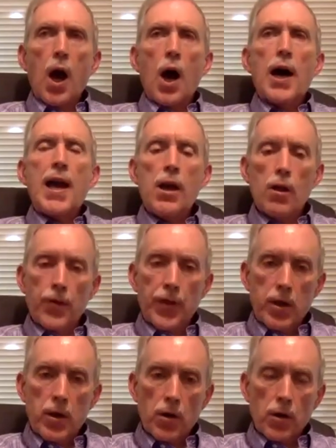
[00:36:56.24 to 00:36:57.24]
a
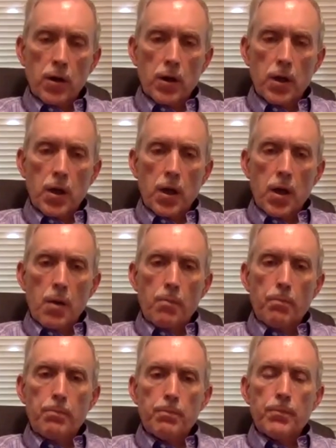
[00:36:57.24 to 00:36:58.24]
healthier
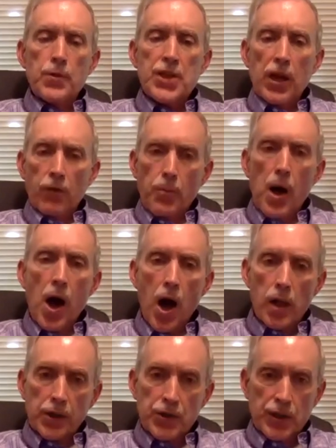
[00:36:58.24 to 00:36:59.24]
set of
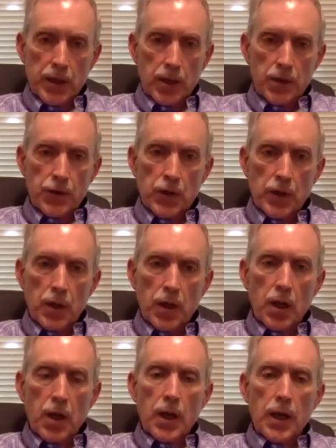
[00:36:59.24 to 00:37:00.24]
policies
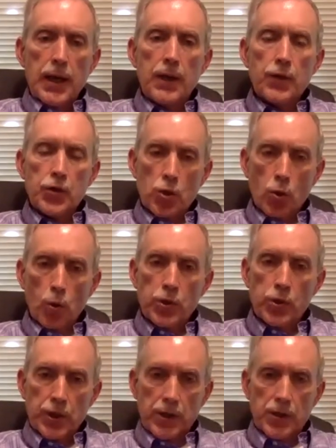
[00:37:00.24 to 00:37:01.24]
in the school
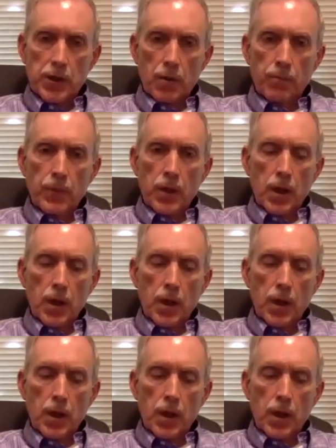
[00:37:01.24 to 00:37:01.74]
system